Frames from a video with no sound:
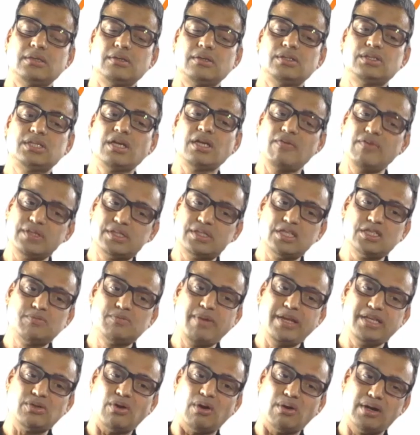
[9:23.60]

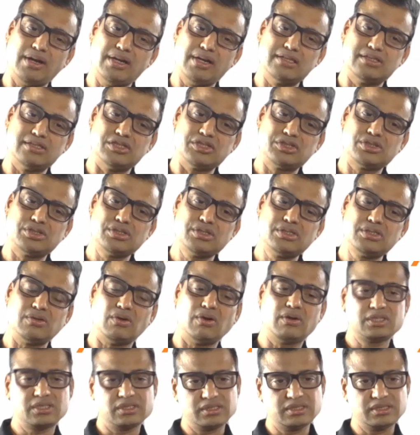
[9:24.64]
services-based organizations
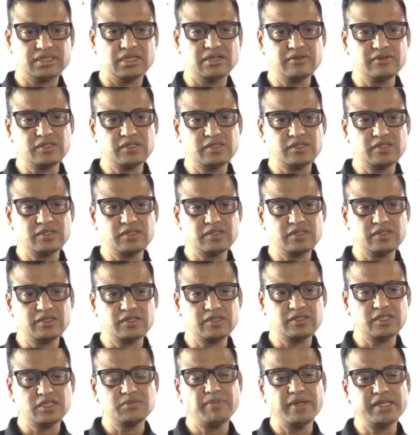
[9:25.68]
or
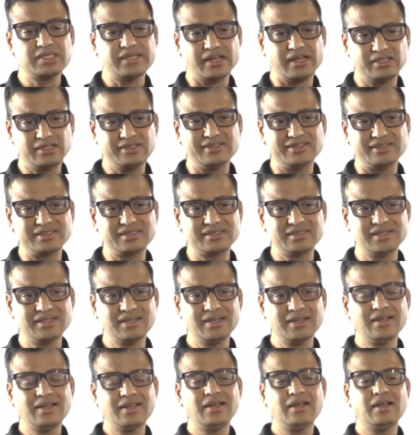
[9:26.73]
services-based sectors,
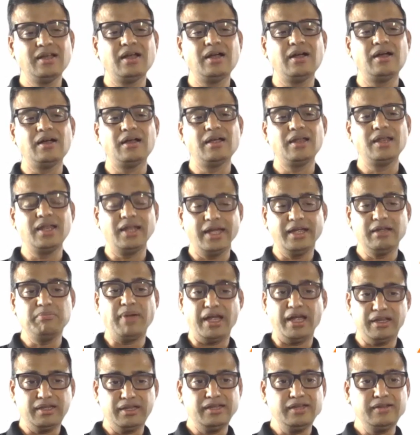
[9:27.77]
like
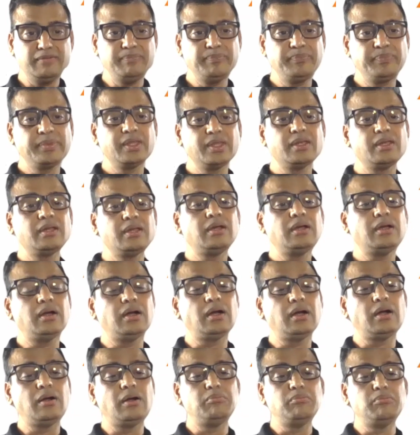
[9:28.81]
banking,
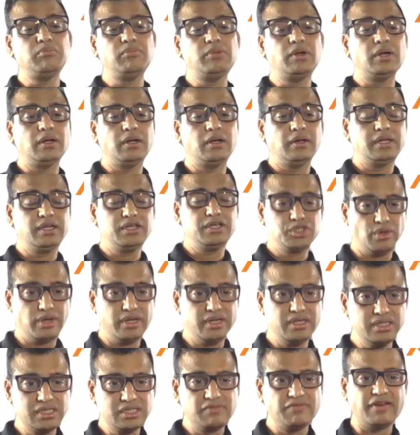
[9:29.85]

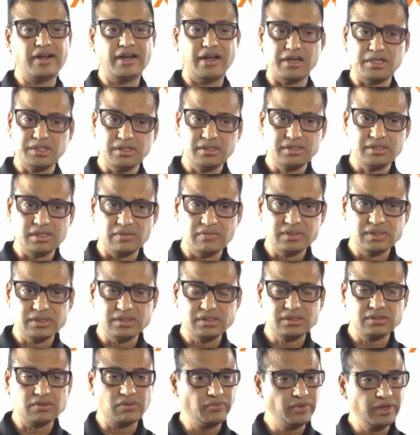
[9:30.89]
insurance, financial
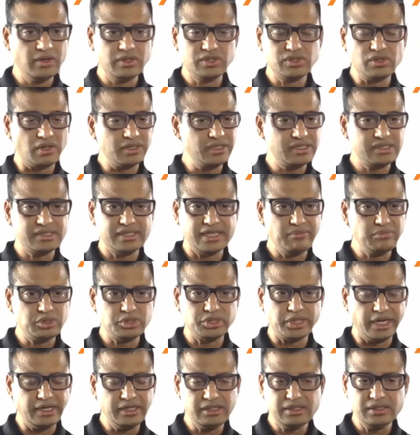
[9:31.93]
services. So we saw the same
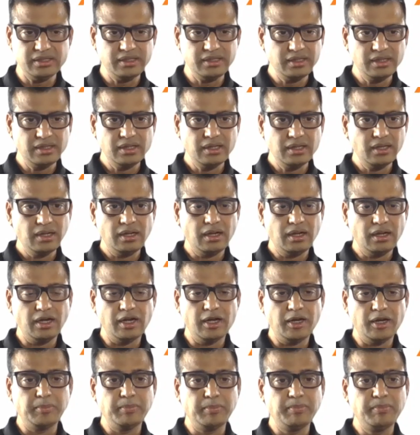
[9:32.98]
trend,
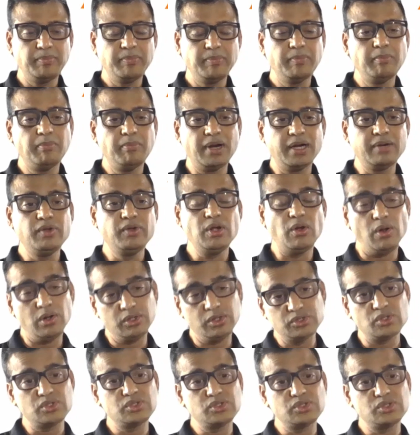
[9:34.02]
but we
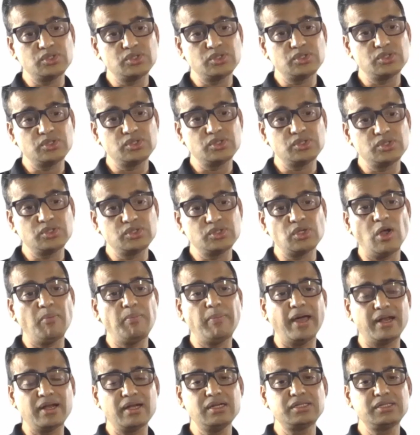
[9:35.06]
also saw a
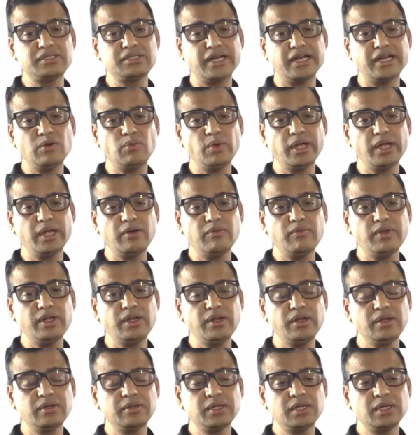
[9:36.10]
parallel trend where we
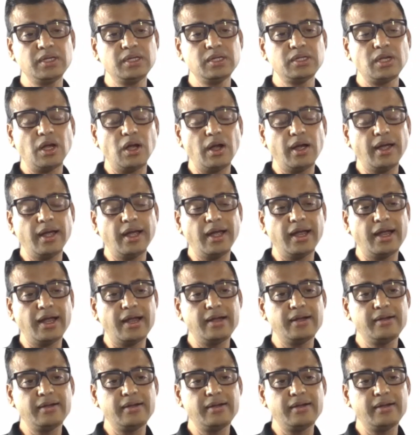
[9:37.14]
had